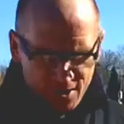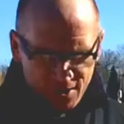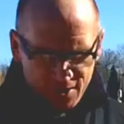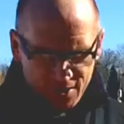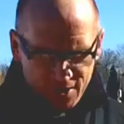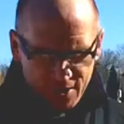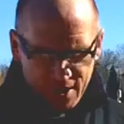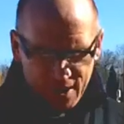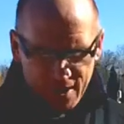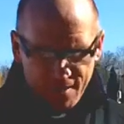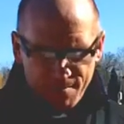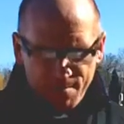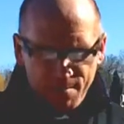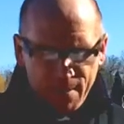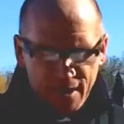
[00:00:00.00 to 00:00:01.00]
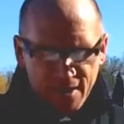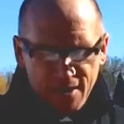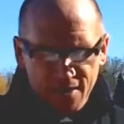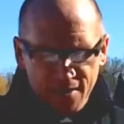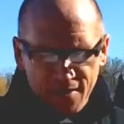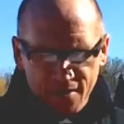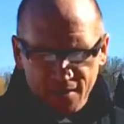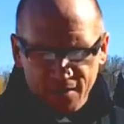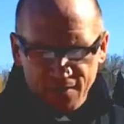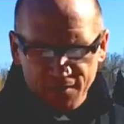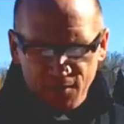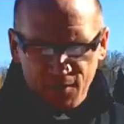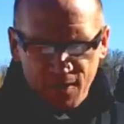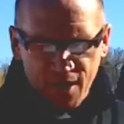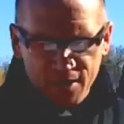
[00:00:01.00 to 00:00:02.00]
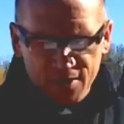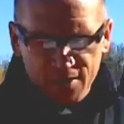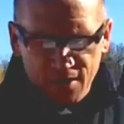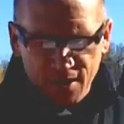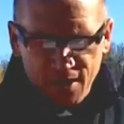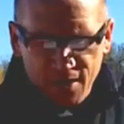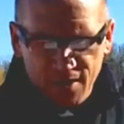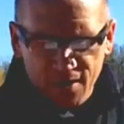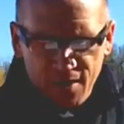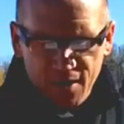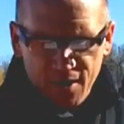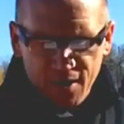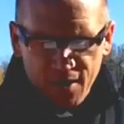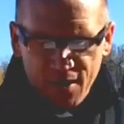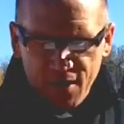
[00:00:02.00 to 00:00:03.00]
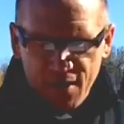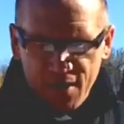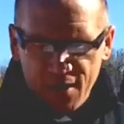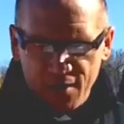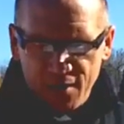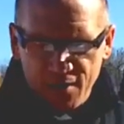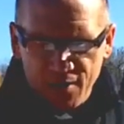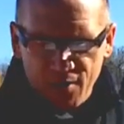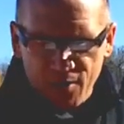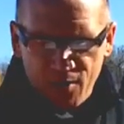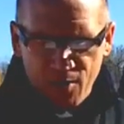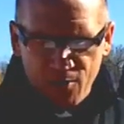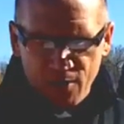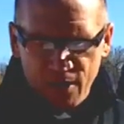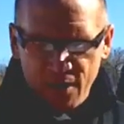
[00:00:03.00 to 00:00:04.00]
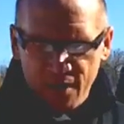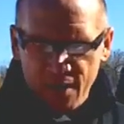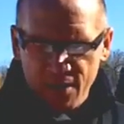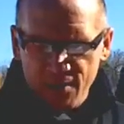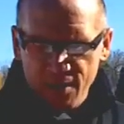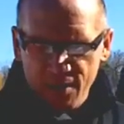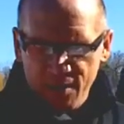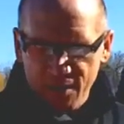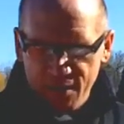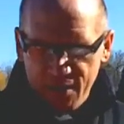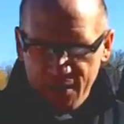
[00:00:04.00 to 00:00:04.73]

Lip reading: is Mike of Cross Lake in Crow Wing County,